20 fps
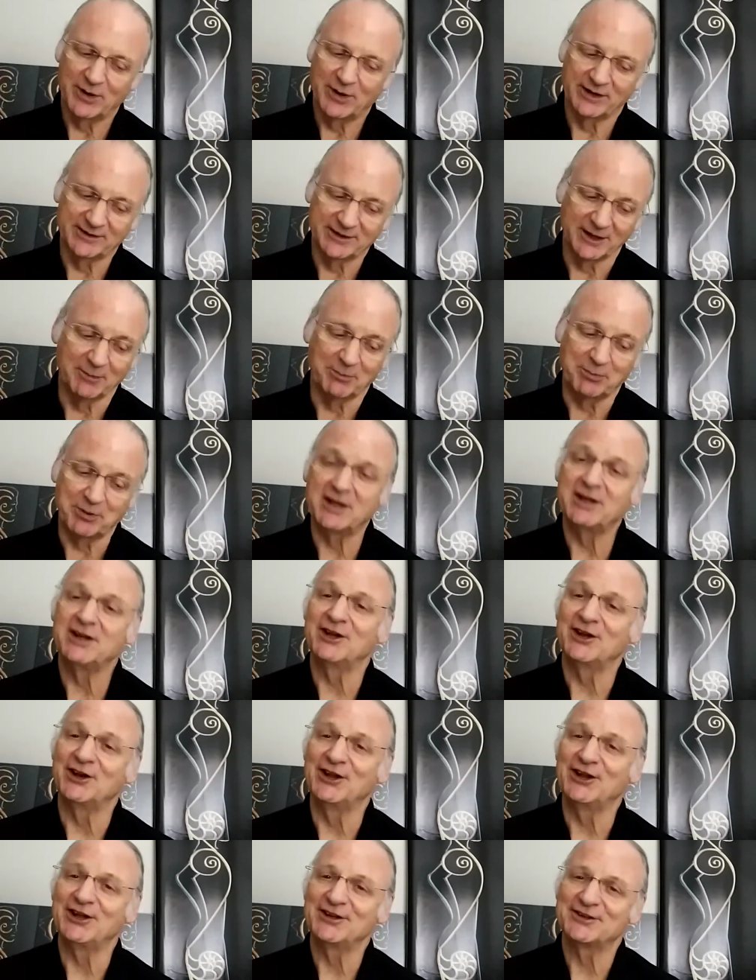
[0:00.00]
but the
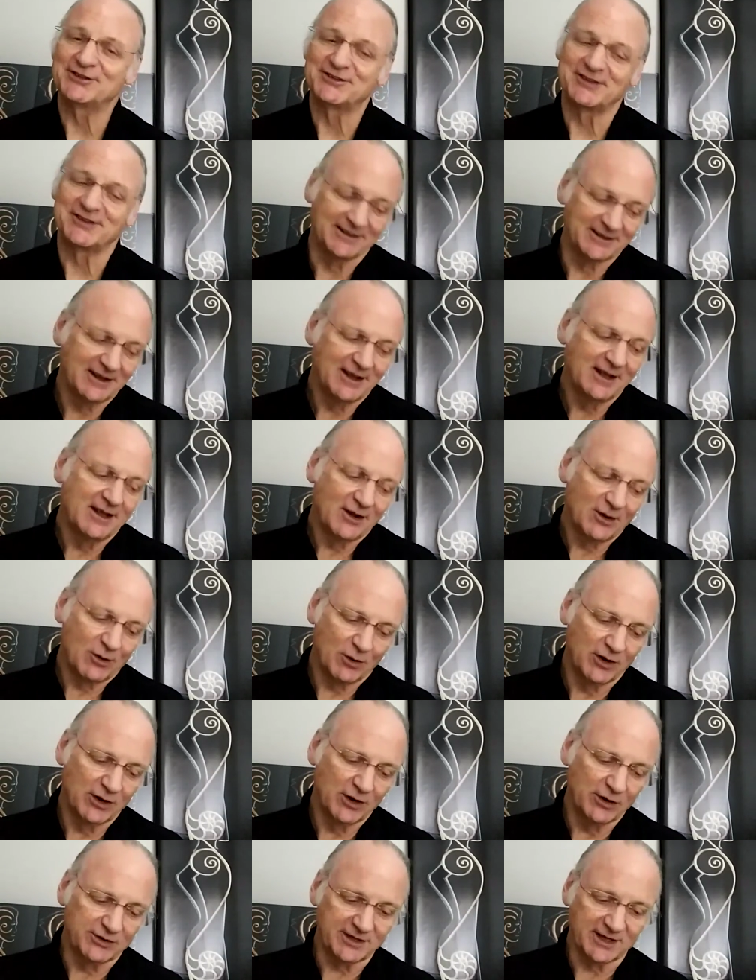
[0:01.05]
opinion is that
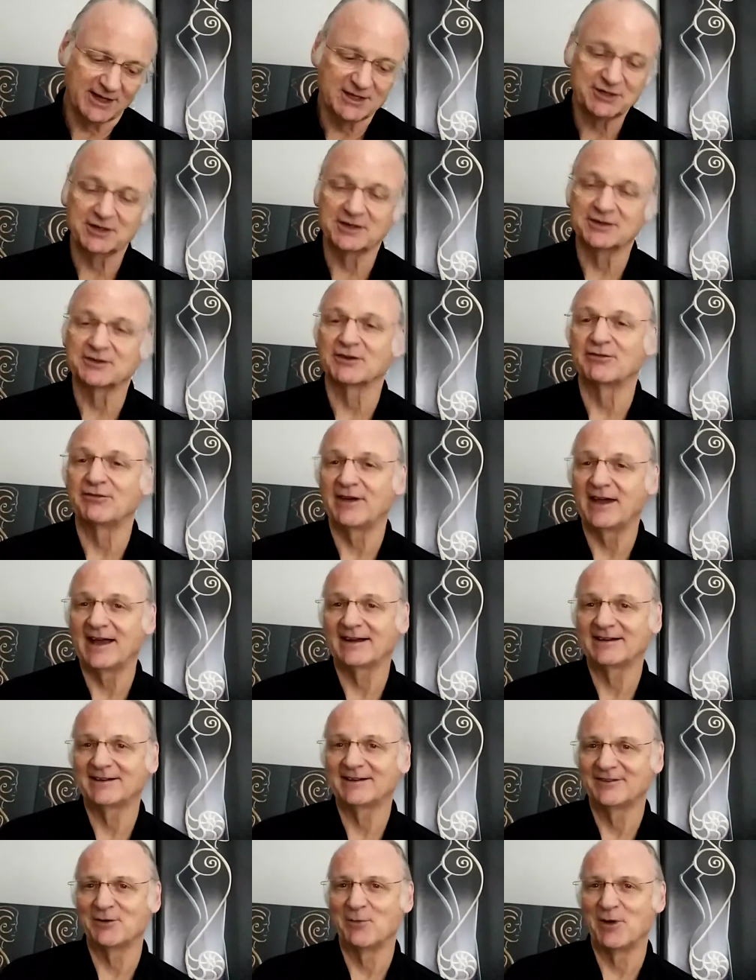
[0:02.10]
core nutension is a
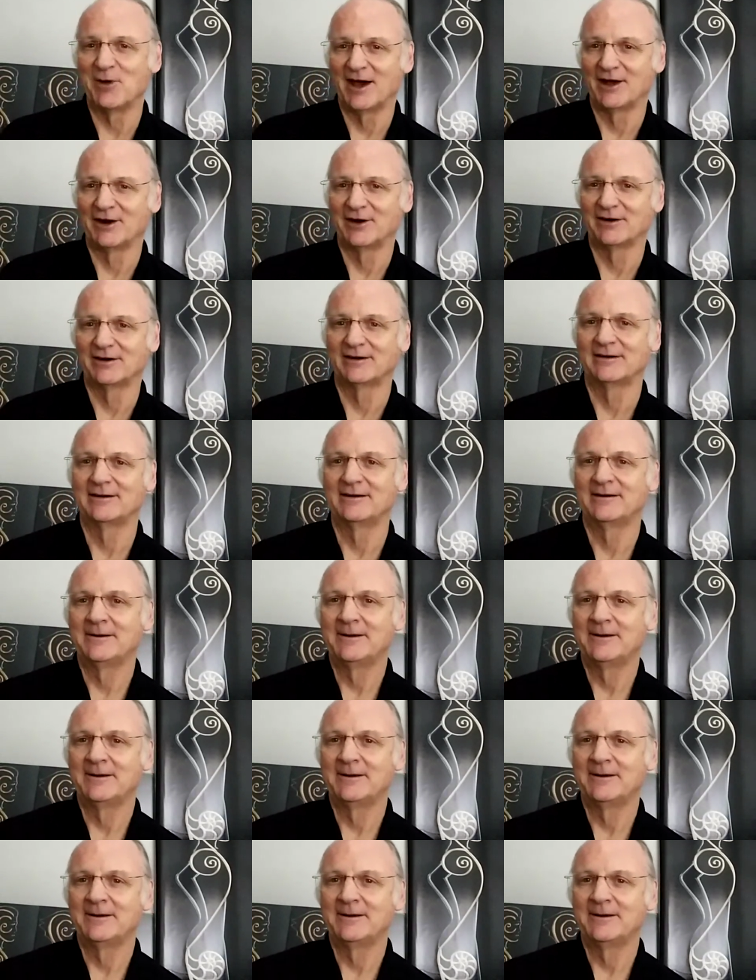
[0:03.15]
fact of the matter.